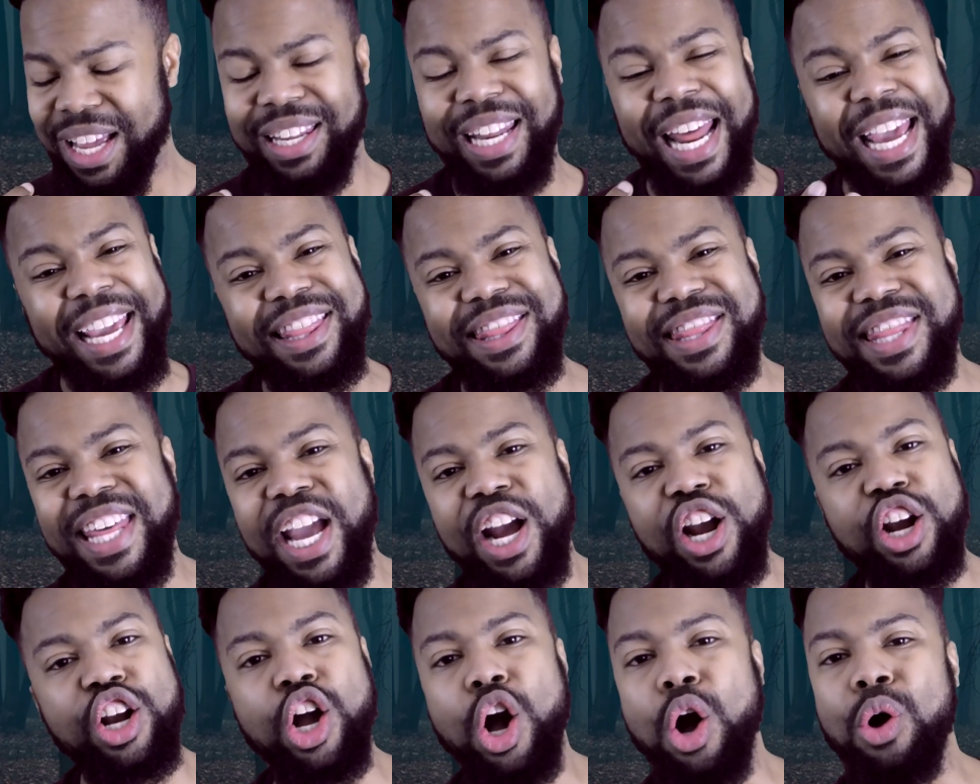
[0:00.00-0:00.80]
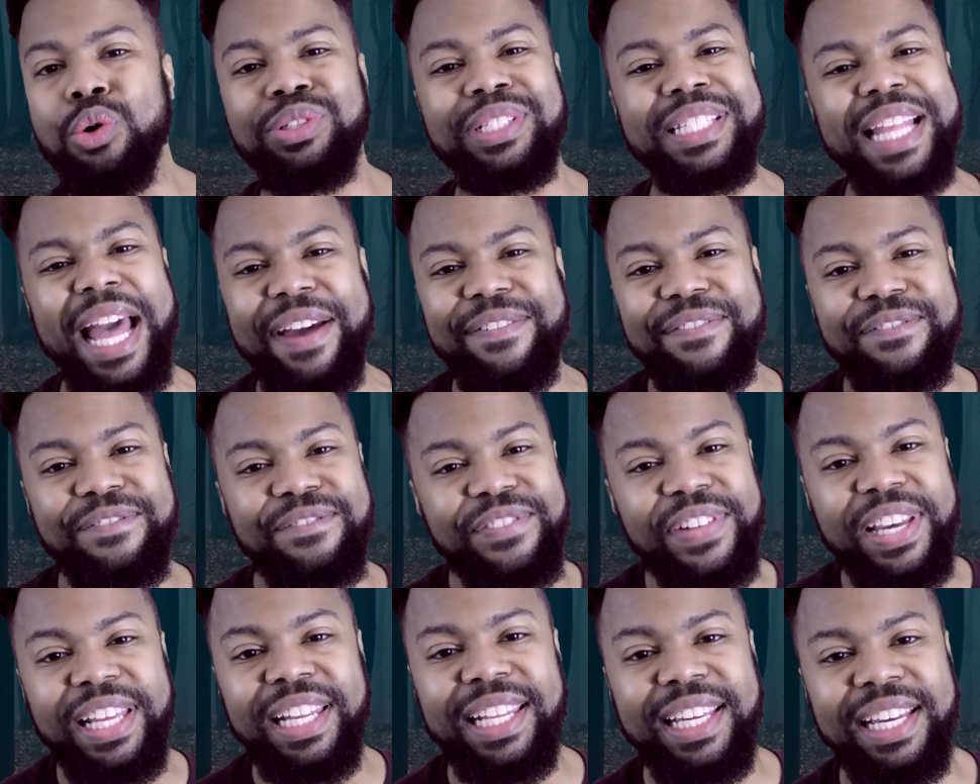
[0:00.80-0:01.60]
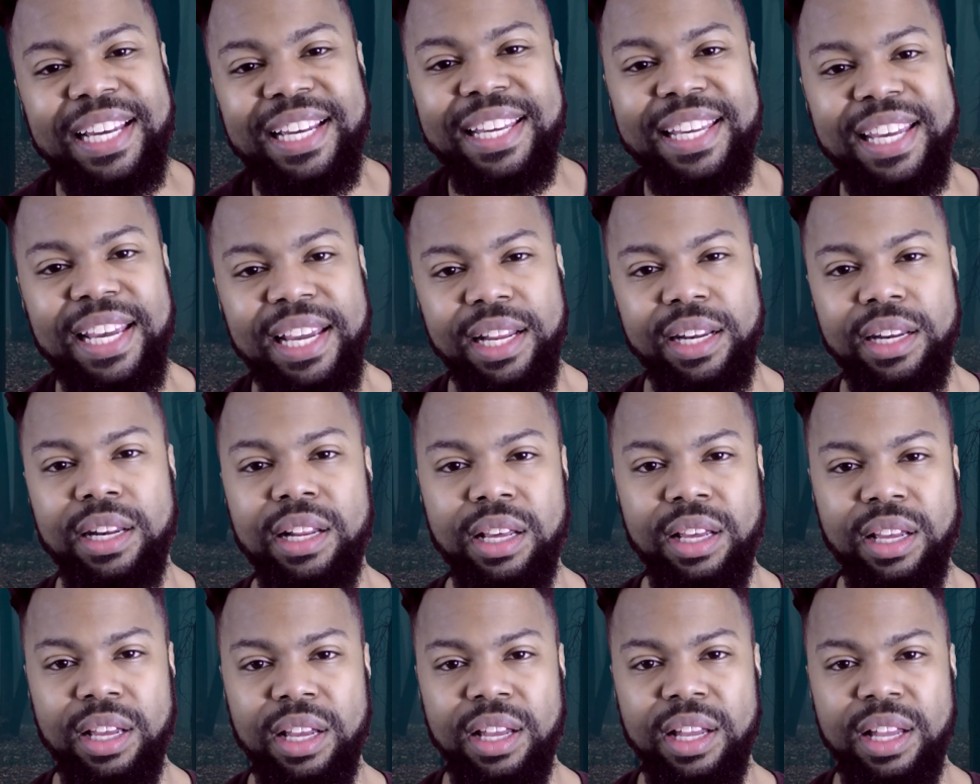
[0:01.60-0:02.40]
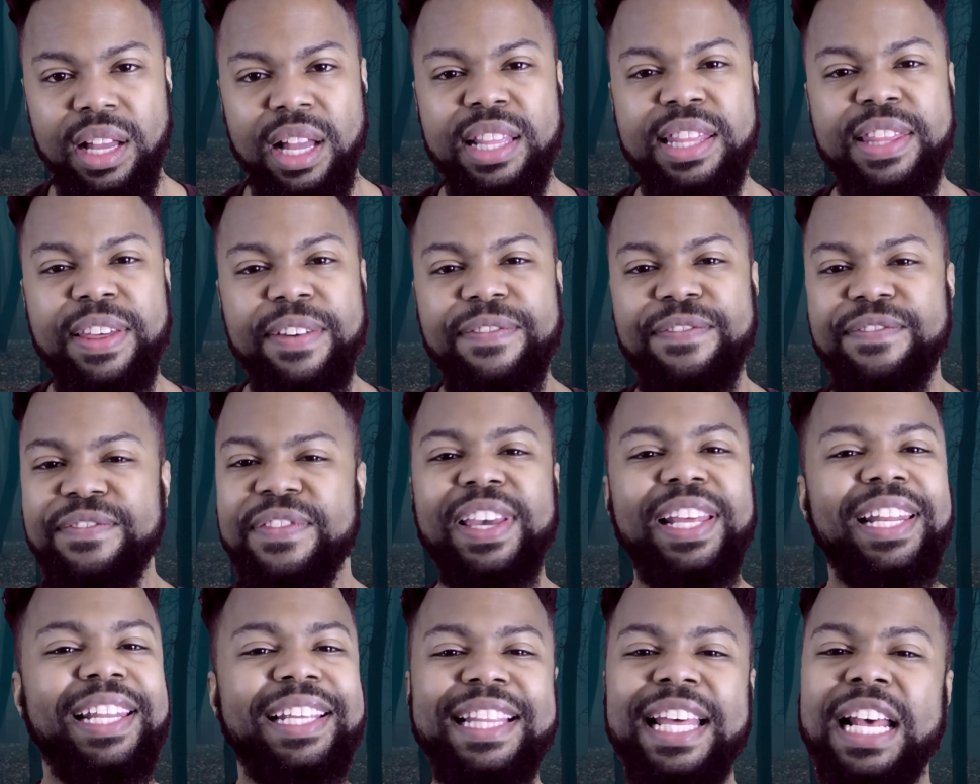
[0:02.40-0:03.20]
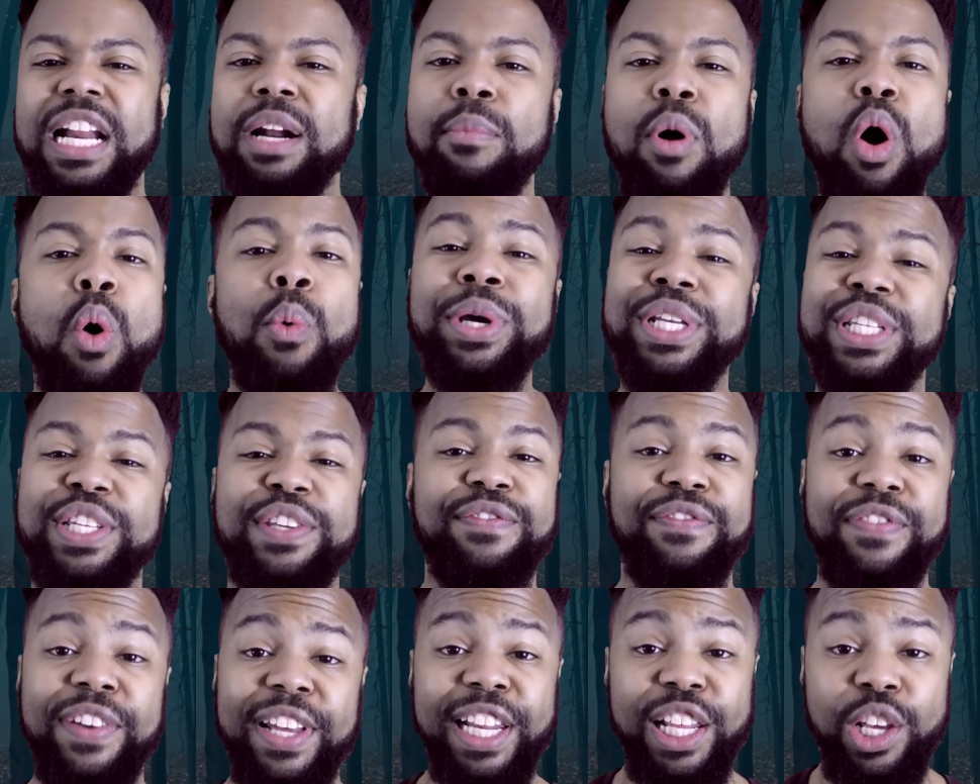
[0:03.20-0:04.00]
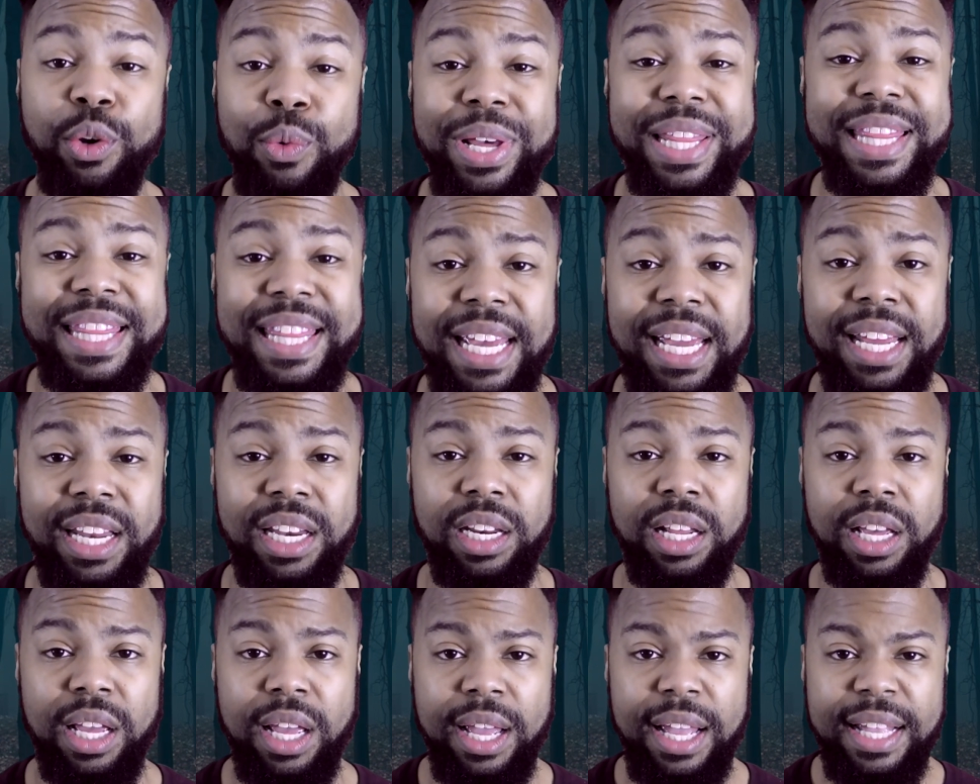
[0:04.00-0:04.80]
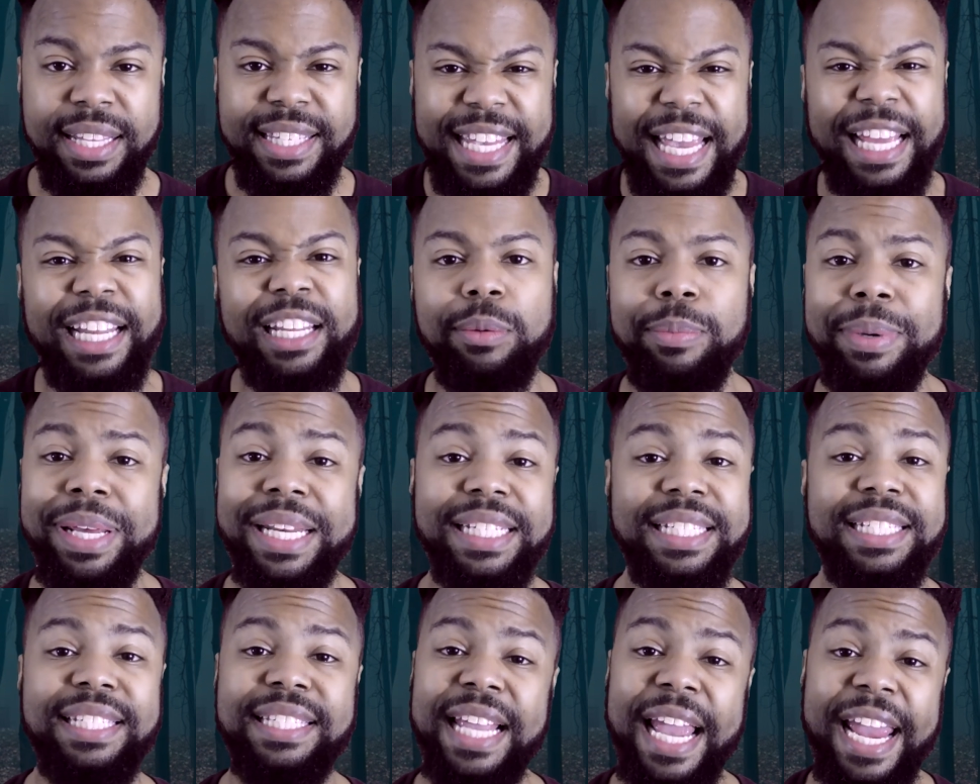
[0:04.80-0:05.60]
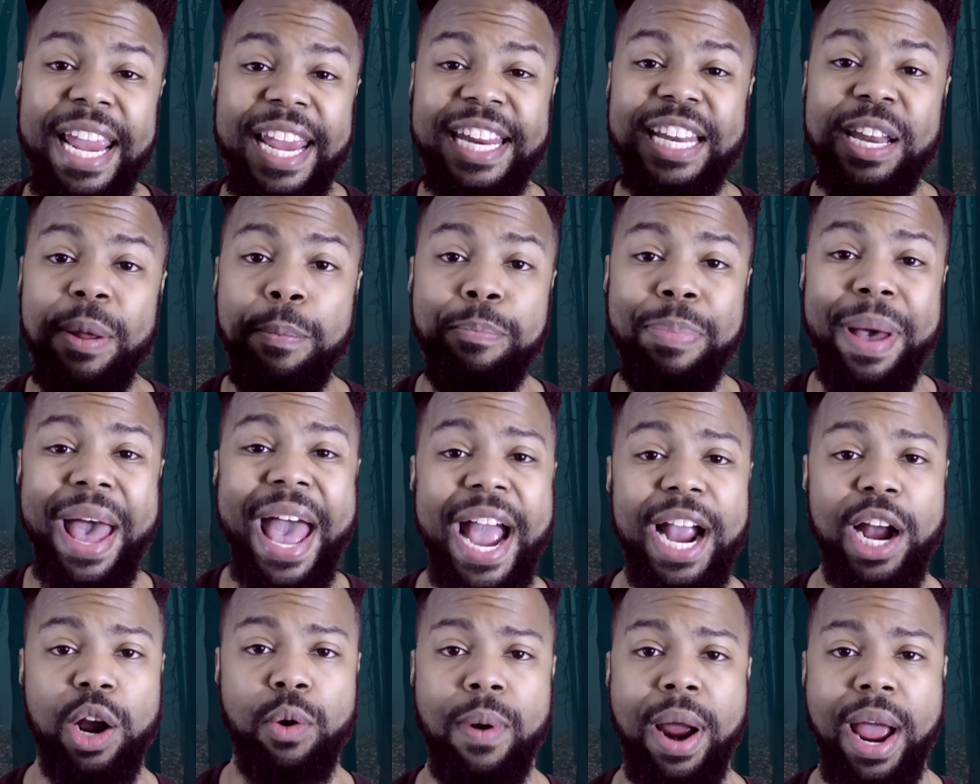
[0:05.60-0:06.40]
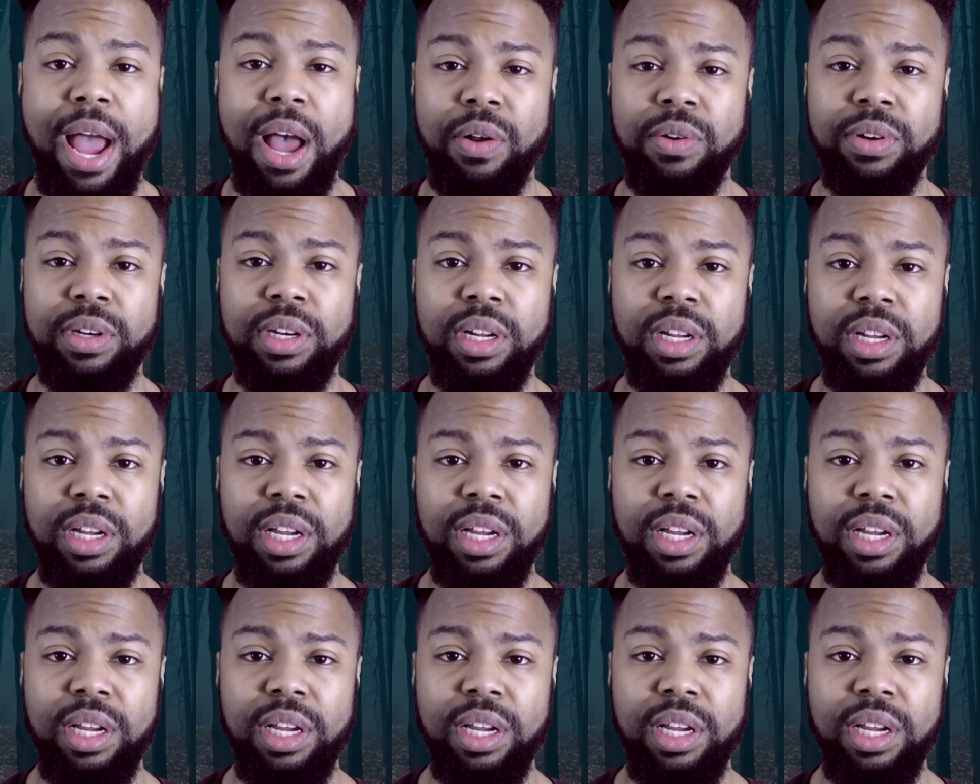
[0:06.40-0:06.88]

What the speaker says: Like there goes that feeling again. The feeling that I'm always feeling within, telling me to stay in the background